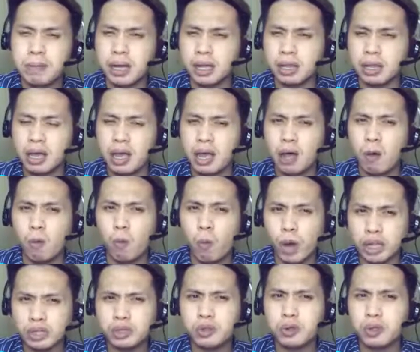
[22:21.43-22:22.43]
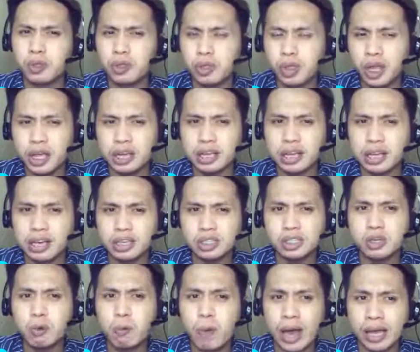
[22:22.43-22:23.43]
But what do you think
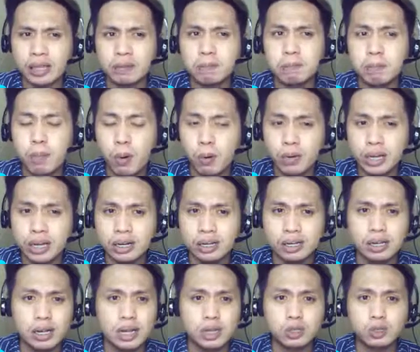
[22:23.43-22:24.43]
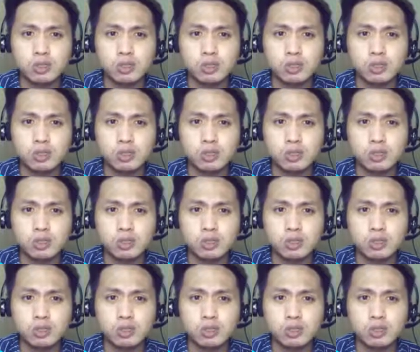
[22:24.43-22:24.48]
is the right model